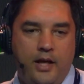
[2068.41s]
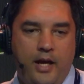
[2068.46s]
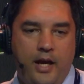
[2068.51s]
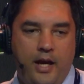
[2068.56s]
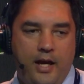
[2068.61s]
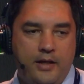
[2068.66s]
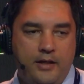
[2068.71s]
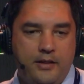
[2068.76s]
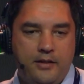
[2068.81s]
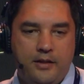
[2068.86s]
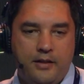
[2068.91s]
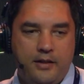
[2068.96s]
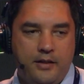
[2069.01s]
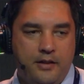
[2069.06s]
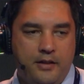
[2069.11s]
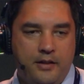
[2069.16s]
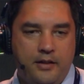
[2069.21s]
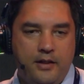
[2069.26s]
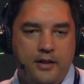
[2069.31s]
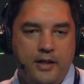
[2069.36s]
And
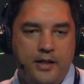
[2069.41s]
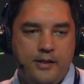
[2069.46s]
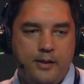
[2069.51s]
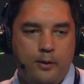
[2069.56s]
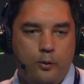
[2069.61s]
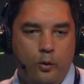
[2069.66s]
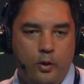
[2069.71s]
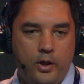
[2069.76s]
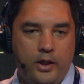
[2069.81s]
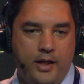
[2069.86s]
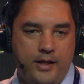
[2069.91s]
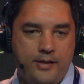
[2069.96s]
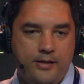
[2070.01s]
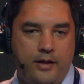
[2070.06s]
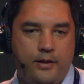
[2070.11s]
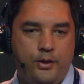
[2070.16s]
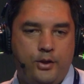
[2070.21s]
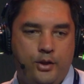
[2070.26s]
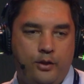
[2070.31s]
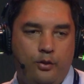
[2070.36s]
it's an
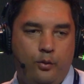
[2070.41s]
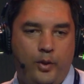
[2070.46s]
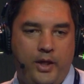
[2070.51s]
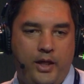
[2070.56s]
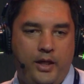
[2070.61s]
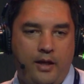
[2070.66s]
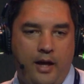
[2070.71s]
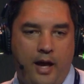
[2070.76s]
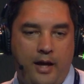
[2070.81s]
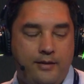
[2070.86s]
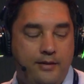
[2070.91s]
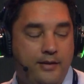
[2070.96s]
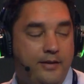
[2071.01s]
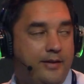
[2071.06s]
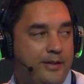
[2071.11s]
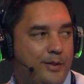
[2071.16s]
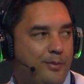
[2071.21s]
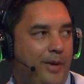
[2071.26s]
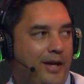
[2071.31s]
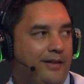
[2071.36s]
organization where
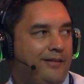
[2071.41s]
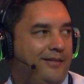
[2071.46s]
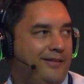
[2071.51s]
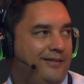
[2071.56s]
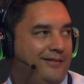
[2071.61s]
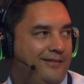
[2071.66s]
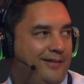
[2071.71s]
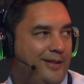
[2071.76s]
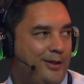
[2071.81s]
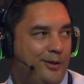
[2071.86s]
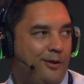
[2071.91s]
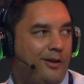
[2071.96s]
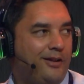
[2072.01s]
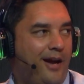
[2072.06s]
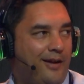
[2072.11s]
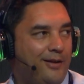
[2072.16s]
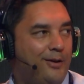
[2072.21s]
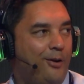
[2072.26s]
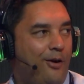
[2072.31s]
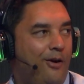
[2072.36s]
ideas matter. It's not
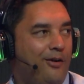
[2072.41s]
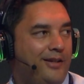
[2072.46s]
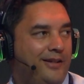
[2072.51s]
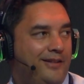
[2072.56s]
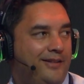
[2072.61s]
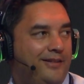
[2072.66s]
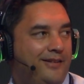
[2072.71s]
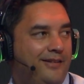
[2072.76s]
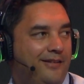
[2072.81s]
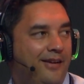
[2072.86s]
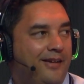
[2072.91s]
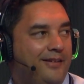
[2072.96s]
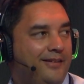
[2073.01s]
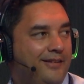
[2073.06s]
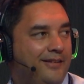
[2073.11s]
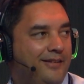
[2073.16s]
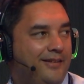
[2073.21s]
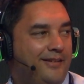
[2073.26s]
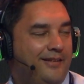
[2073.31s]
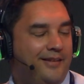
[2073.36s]
hierarchy, right?